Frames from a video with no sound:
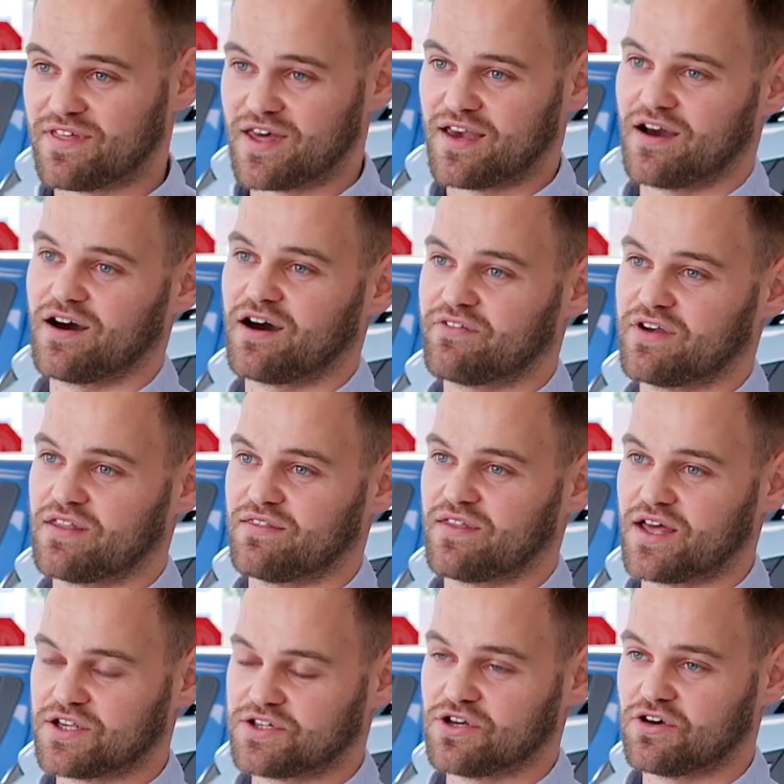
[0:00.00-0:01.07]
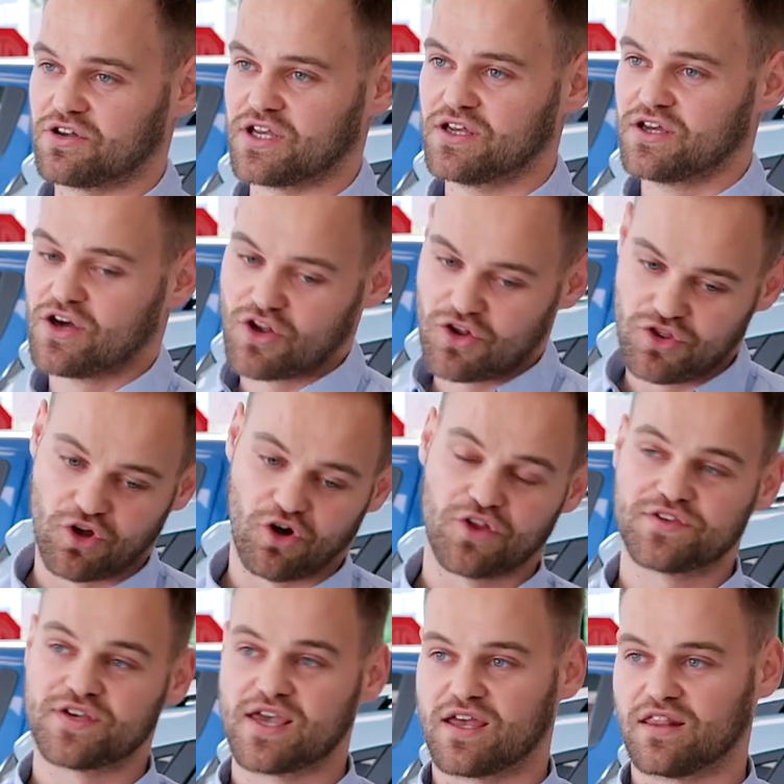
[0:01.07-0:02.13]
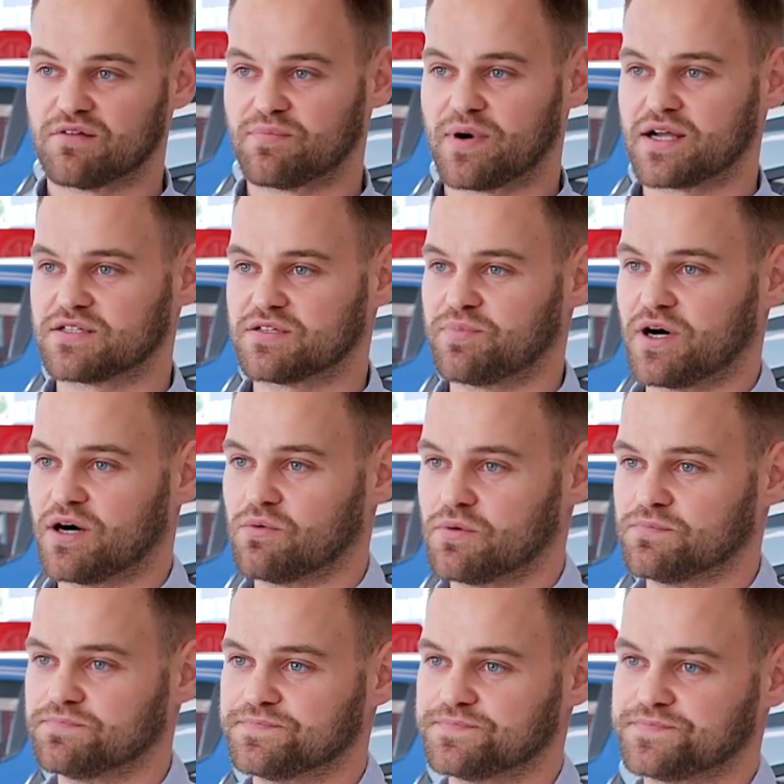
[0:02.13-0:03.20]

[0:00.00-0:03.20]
they are in their journey, not taking them back to part one.